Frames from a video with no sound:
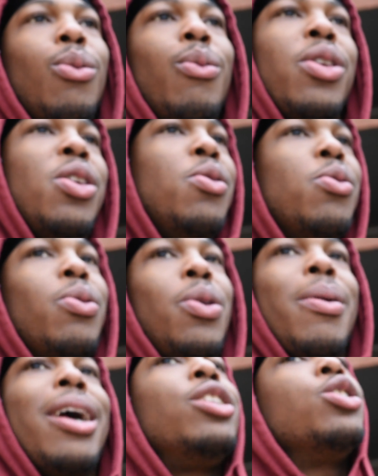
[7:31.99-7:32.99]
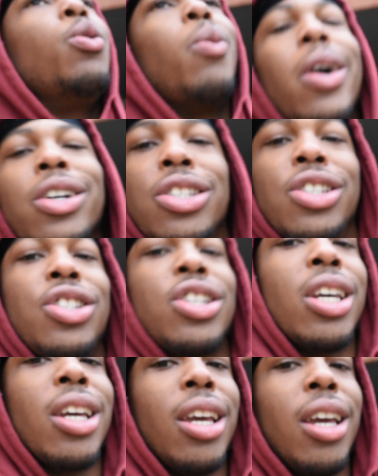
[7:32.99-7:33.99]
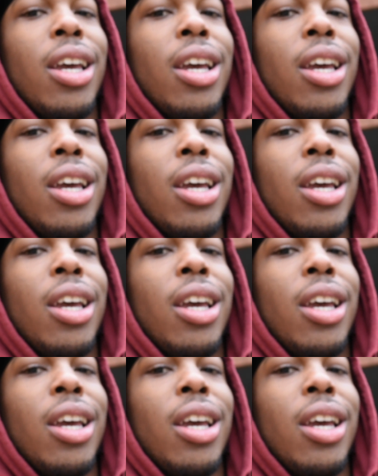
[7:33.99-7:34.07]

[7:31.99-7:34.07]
when you at your worst and shit.